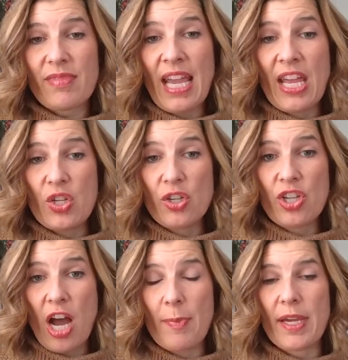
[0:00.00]
and your
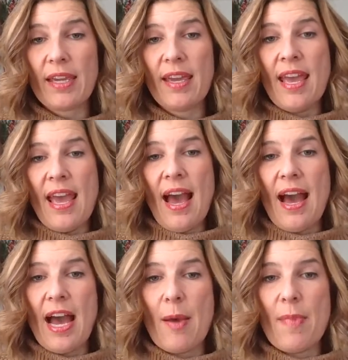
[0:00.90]
topic,
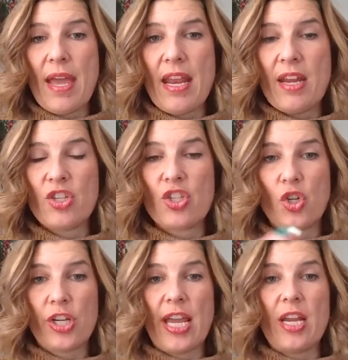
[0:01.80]
and just
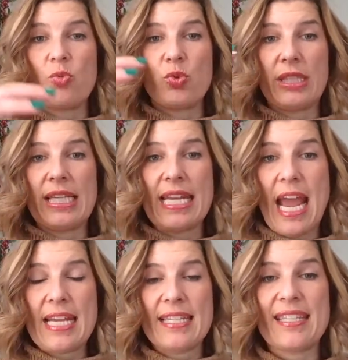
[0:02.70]
create a really
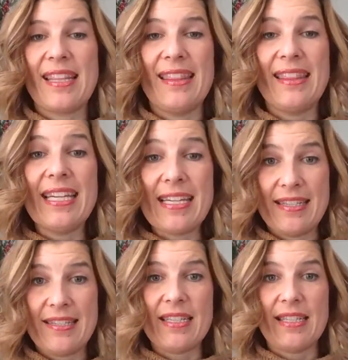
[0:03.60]
nice
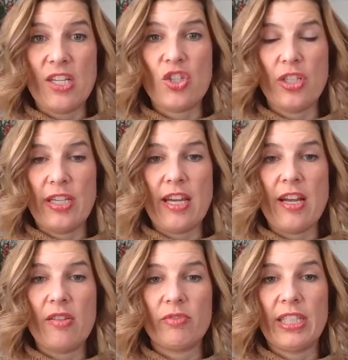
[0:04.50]
list, essentially,
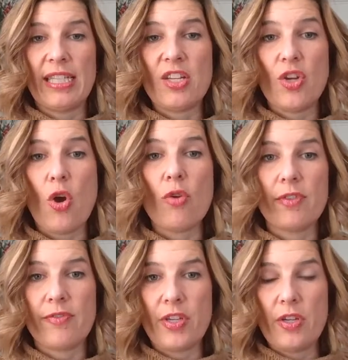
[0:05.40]
a really nice
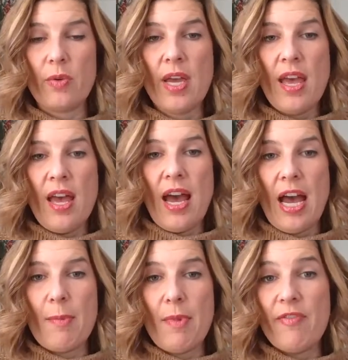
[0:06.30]
overview
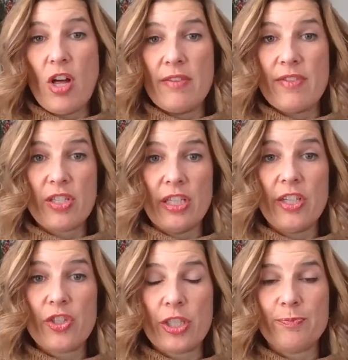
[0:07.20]
of all of this
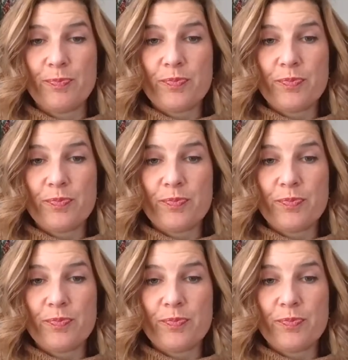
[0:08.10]
literature.